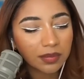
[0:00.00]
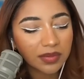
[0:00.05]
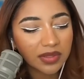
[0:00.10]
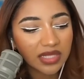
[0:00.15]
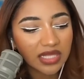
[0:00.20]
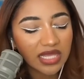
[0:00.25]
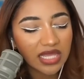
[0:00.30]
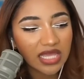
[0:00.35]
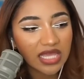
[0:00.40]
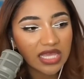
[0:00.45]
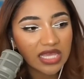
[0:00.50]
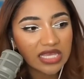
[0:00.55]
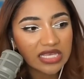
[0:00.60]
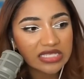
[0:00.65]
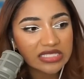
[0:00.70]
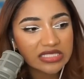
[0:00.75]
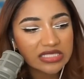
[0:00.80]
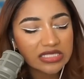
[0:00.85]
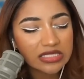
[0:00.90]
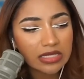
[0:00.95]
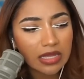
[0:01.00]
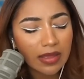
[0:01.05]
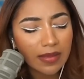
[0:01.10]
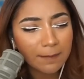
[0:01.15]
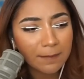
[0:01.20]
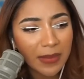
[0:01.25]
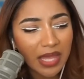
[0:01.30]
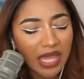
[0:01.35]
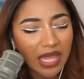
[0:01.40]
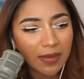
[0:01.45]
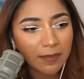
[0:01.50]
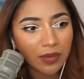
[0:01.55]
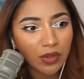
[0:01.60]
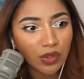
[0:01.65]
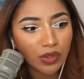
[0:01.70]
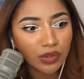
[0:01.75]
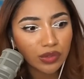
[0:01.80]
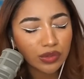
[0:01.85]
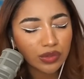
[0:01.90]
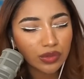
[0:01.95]
Please,
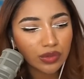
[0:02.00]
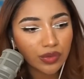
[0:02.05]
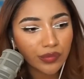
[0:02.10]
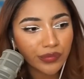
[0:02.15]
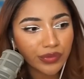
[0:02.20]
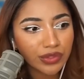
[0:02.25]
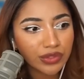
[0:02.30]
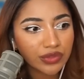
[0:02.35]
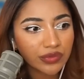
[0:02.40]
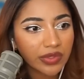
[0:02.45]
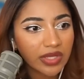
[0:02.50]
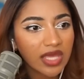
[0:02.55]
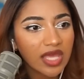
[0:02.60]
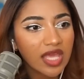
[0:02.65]
Mabel, you don't know what you're doing.